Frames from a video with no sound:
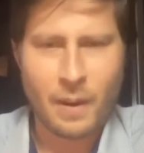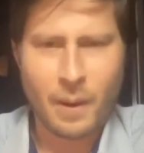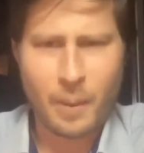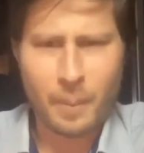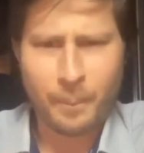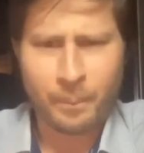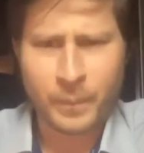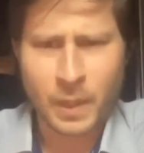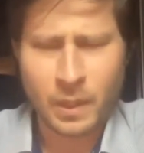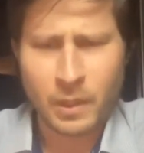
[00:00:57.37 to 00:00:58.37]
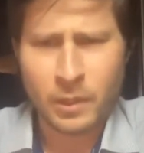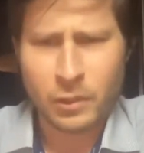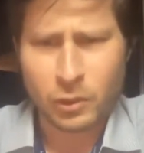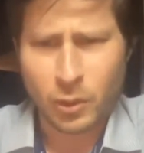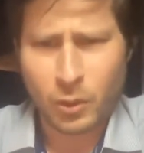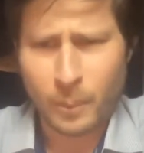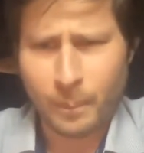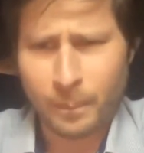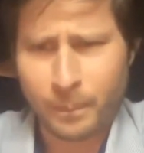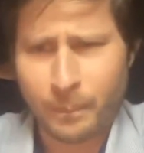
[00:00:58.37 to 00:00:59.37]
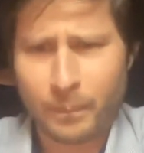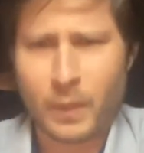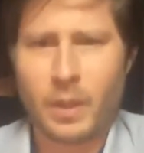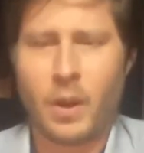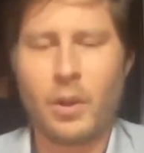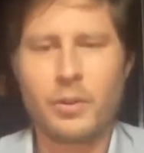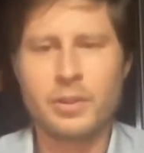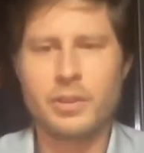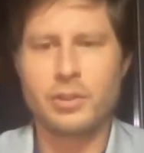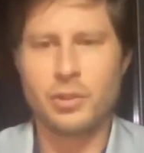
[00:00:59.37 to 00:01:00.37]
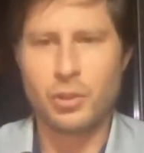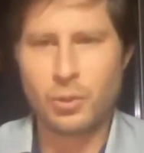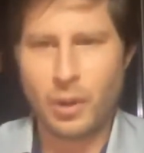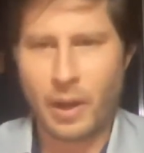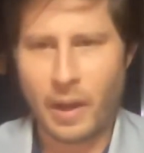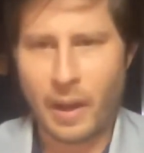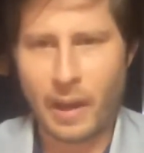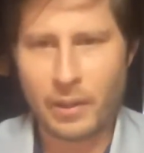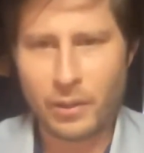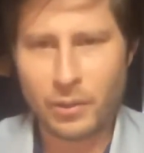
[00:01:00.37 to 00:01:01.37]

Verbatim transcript: Um, so all this is true. Uh, how do